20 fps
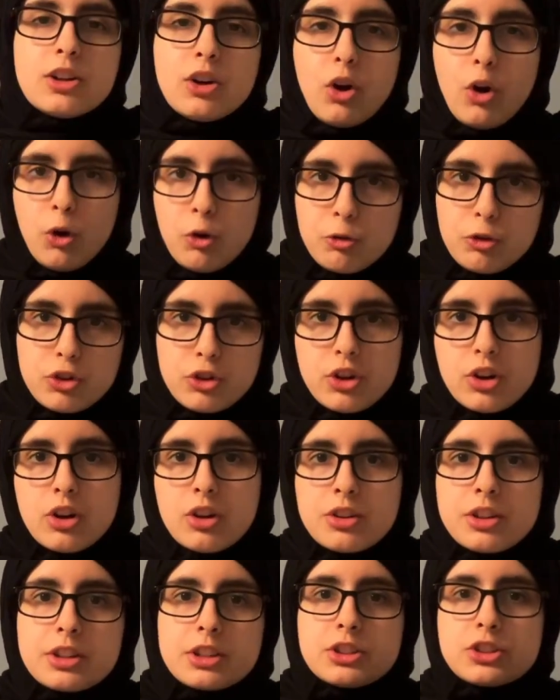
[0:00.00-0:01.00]
Overall,
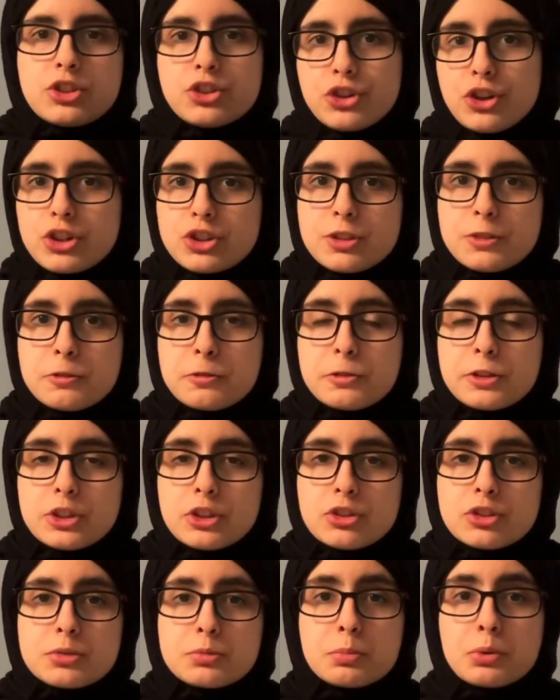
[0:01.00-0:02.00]
the construction
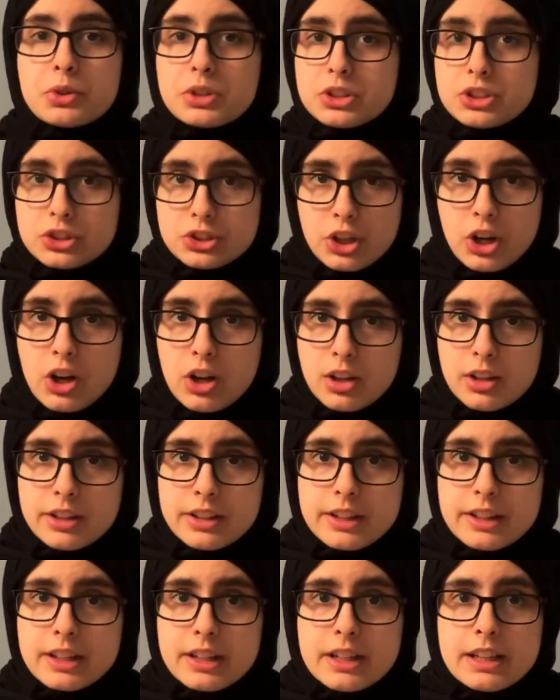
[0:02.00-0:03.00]
feels pretty
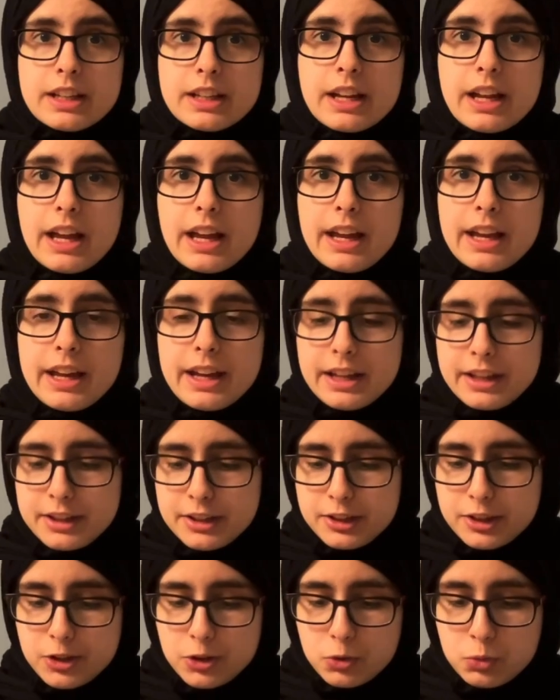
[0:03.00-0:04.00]
solid,
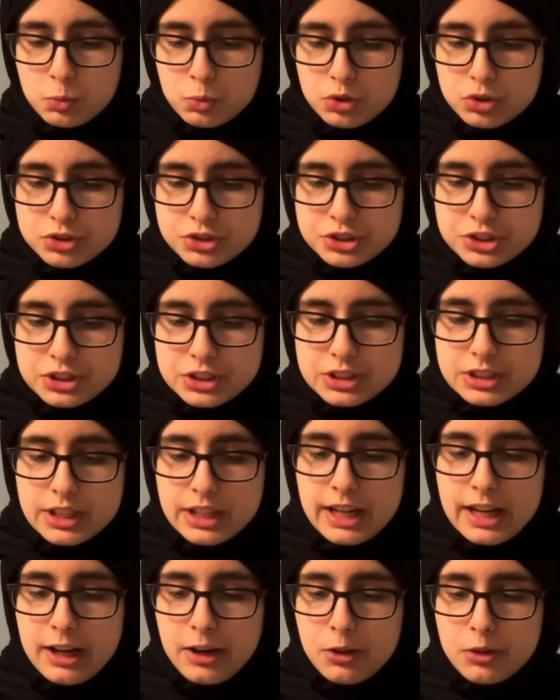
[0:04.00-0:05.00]
and we'll see
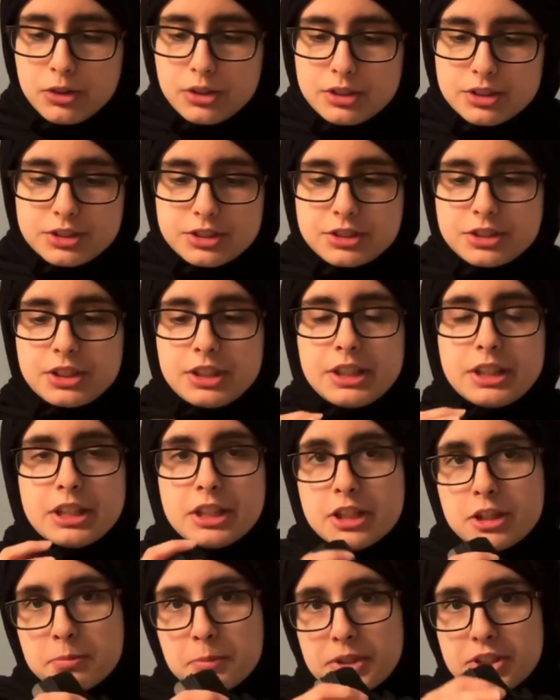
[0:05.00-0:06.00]
how this
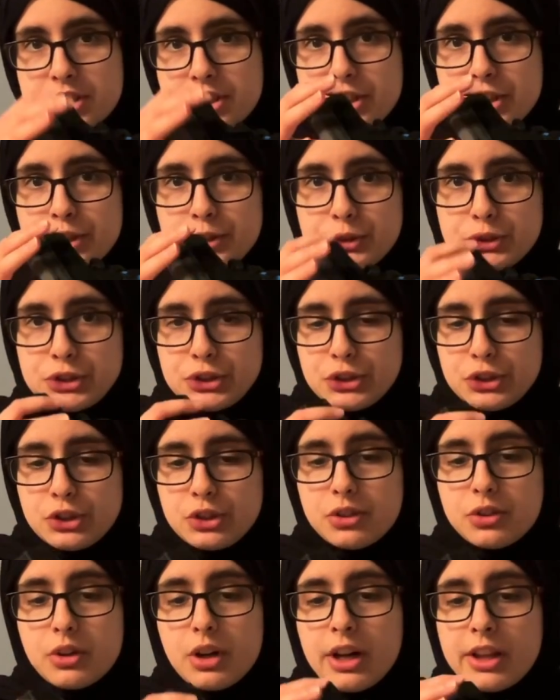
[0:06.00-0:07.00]

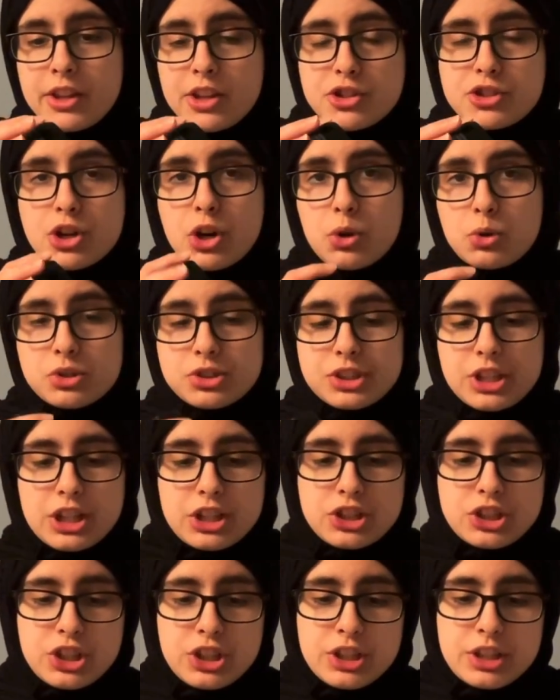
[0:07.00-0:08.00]
material on the toe
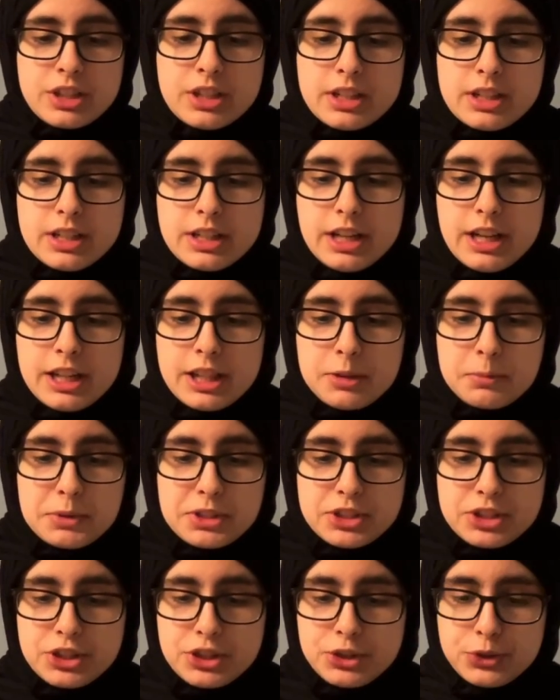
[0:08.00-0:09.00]
section and the
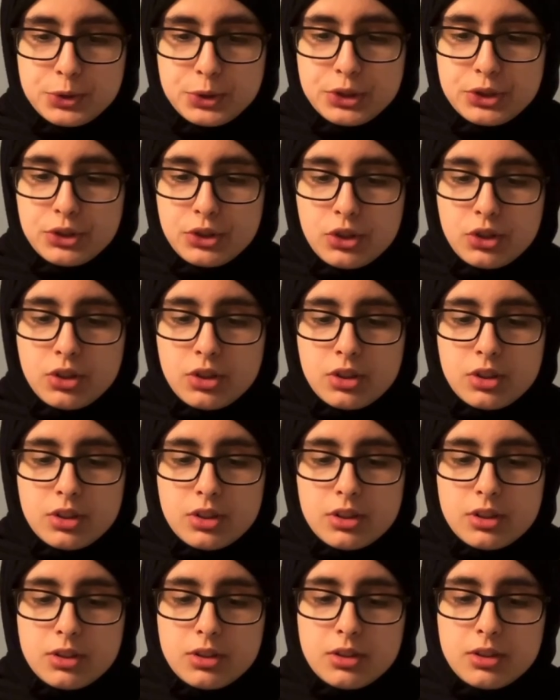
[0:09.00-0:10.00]
material
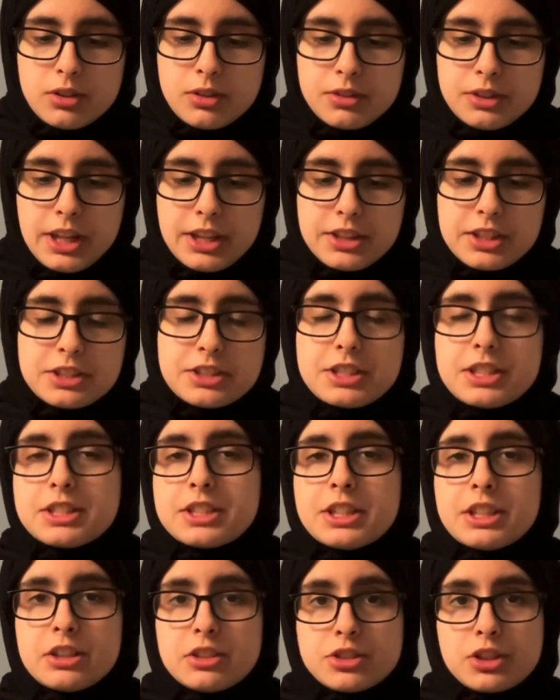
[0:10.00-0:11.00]
that the
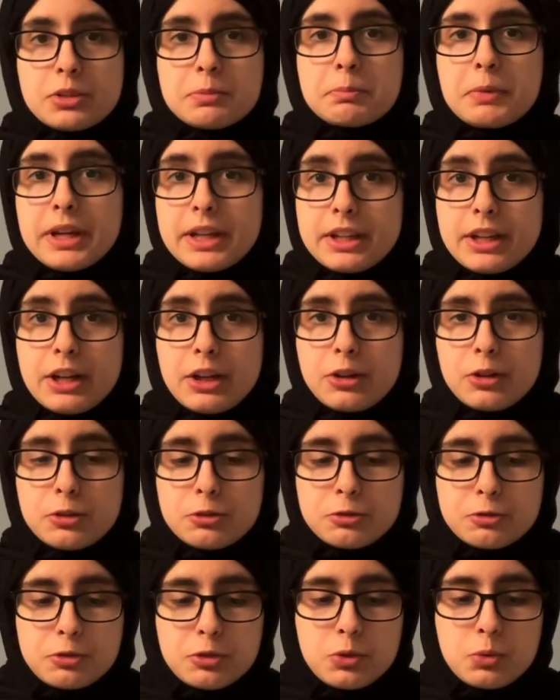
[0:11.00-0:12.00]
details are made out
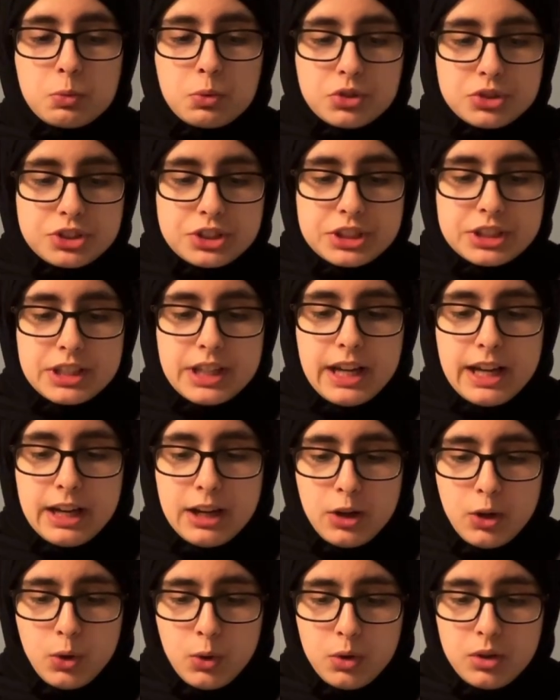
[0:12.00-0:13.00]
of, we'll see
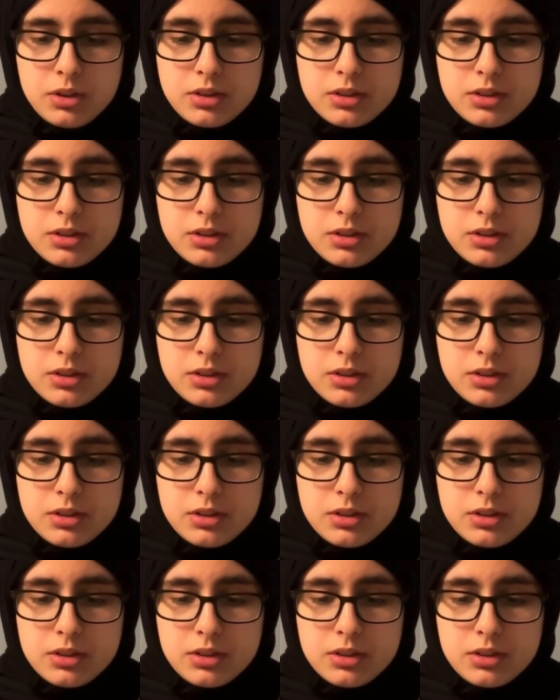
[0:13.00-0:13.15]
how